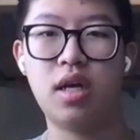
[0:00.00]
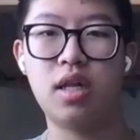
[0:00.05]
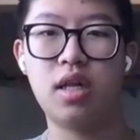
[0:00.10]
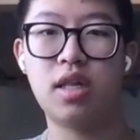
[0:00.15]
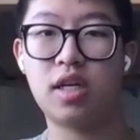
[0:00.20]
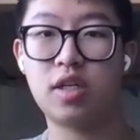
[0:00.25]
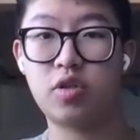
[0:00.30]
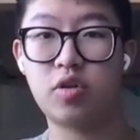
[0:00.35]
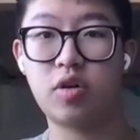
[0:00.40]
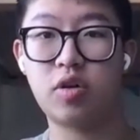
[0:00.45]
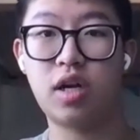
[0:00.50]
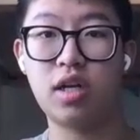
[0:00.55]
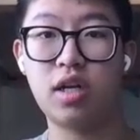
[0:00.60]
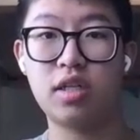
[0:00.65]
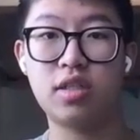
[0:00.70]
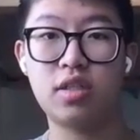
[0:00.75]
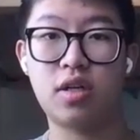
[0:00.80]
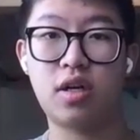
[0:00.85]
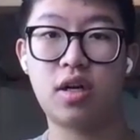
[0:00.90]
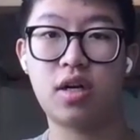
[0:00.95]

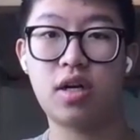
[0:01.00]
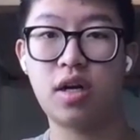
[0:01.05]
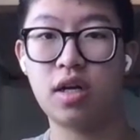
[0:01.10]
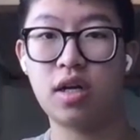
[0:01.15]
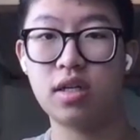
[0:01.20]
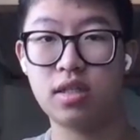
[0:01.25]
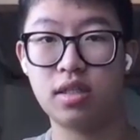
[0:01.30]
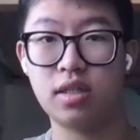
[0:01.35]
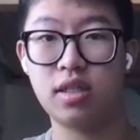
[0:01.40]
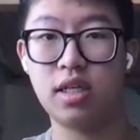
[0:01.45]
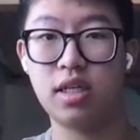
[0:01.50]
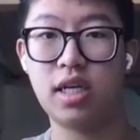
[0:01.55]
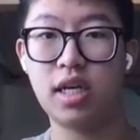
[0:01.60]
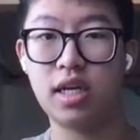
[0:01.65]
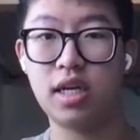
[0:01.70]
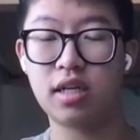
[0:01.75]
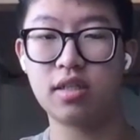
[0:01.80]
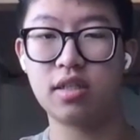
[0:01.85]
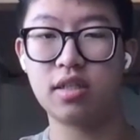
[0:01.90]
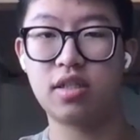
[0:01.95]
electronics are constantly
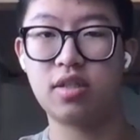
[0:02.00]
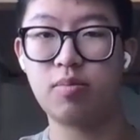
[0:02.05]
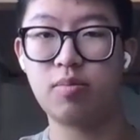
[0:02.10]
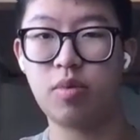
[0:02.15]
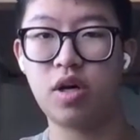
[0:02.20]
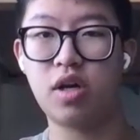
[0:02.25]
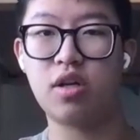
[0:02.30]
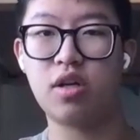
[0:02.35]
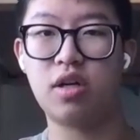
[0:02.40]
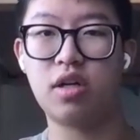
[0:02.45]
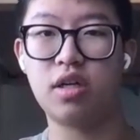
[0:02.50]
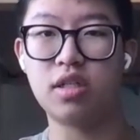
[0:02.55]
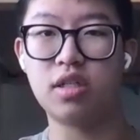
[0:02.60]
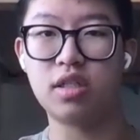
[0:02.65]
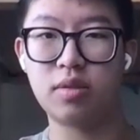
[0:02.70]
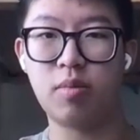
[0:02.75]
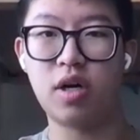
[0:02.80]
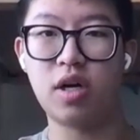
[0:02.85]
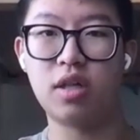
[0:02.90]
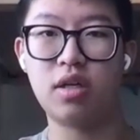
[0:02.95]
getting smaller
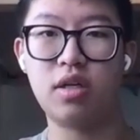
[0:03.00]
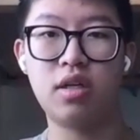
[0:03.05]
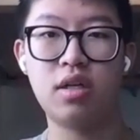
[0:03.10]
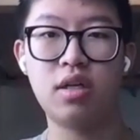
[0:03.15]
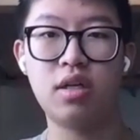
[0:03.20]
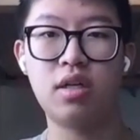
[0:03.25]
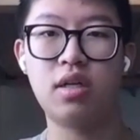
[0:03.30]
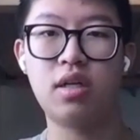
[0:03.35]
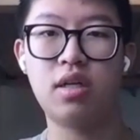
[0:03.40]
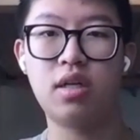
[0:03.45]
and smaller,